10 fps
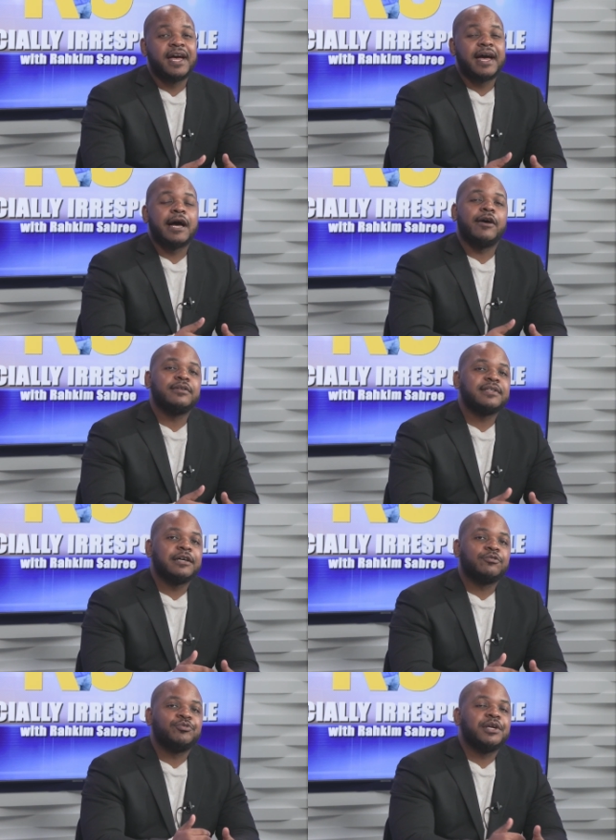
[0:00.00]
how does that
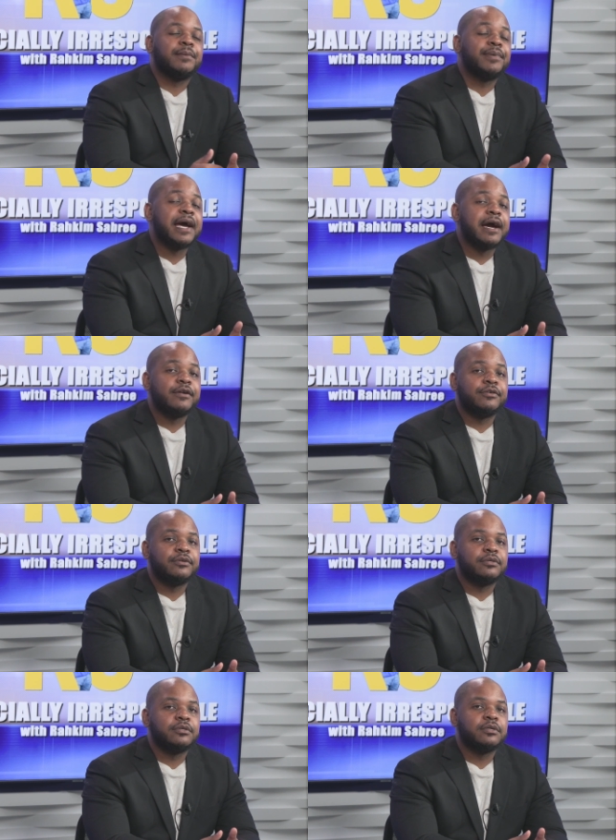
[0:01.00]
create a
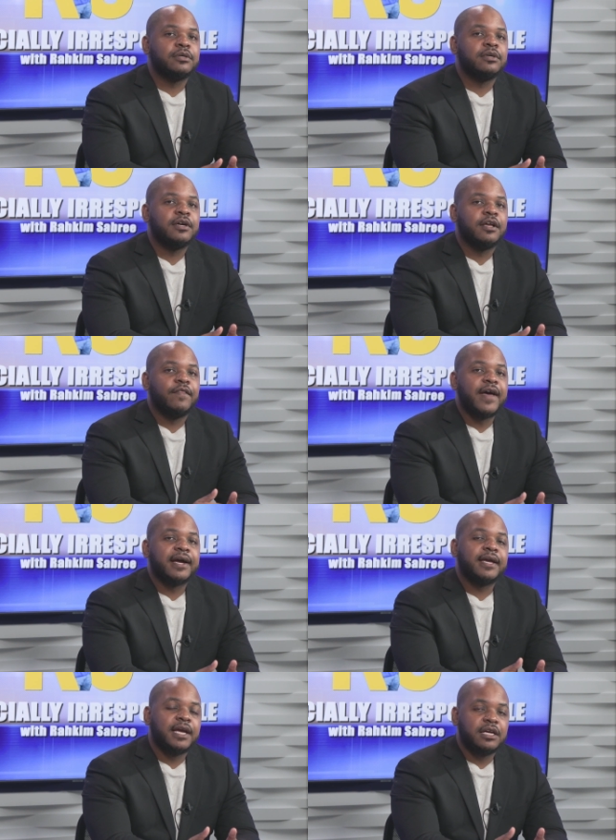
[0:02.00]
pattern
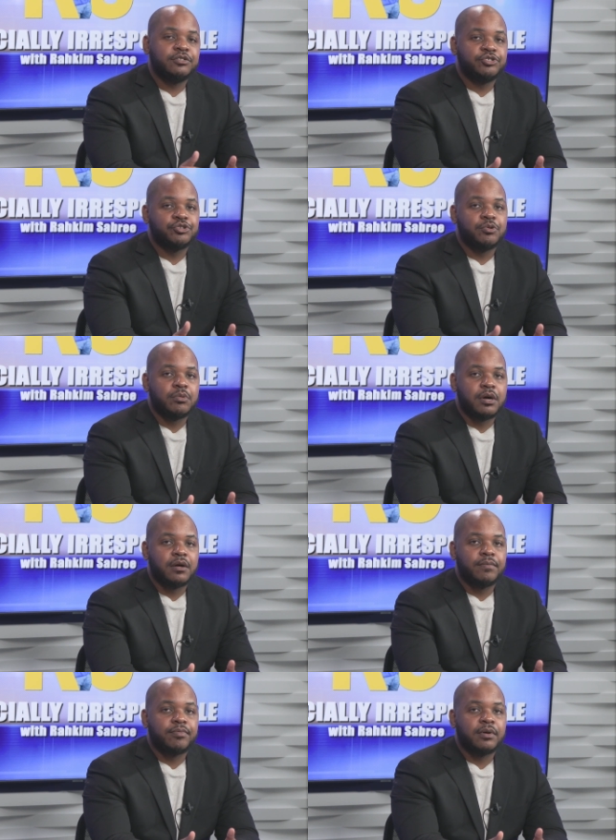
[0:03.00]
that can show
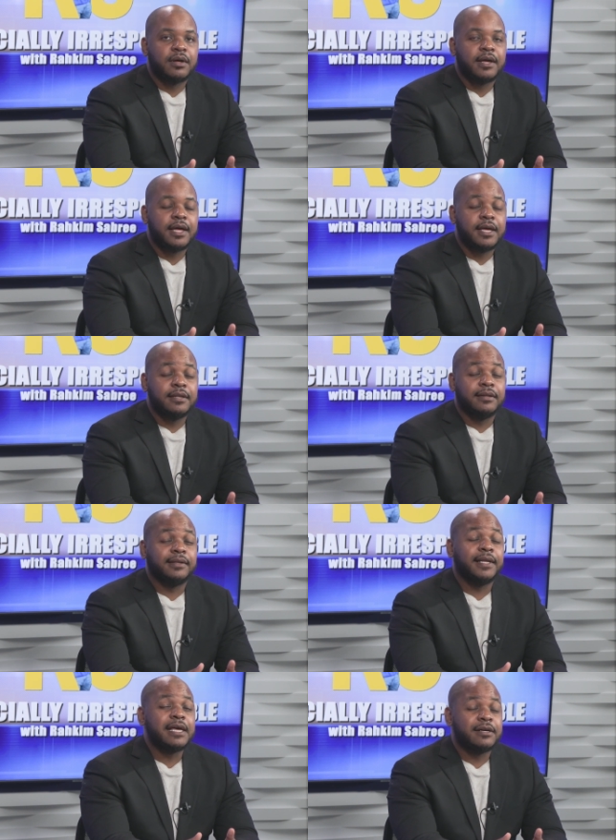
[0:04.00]
up in
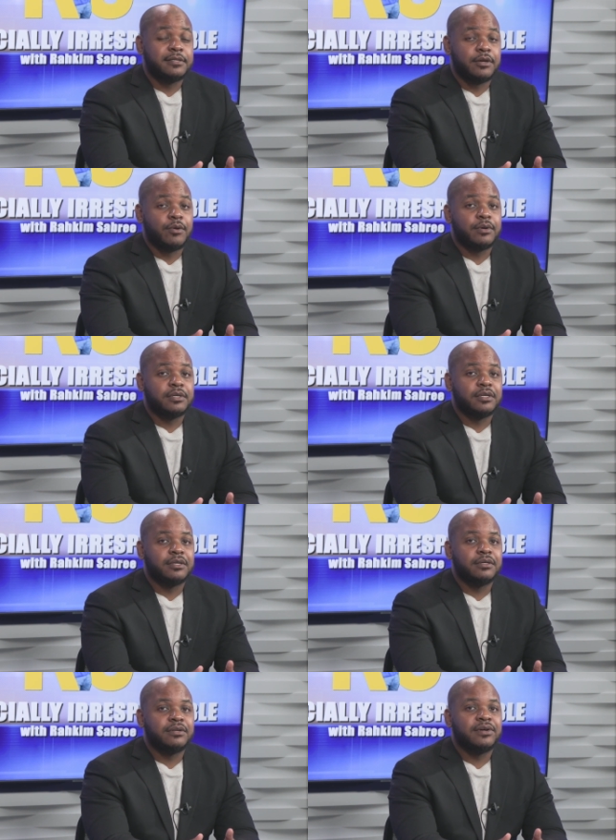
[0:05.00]
late
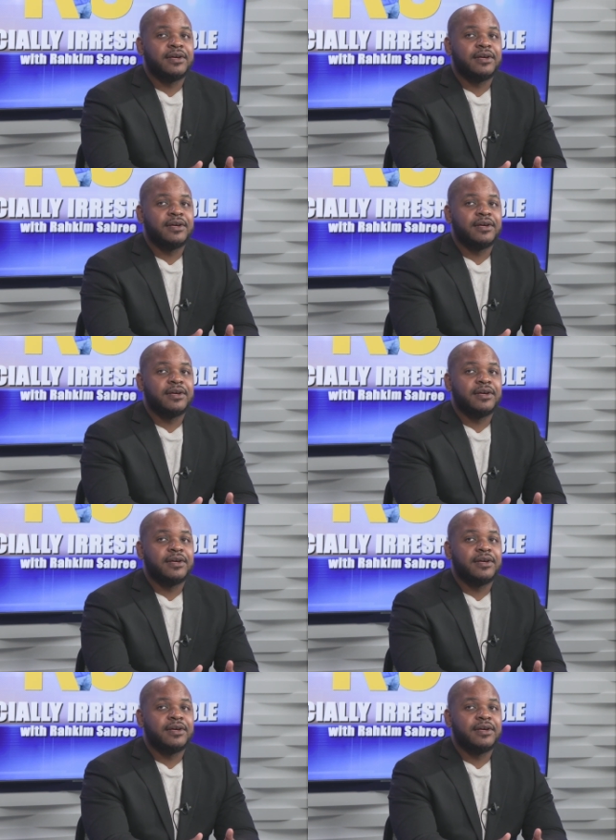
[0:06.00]
adulthood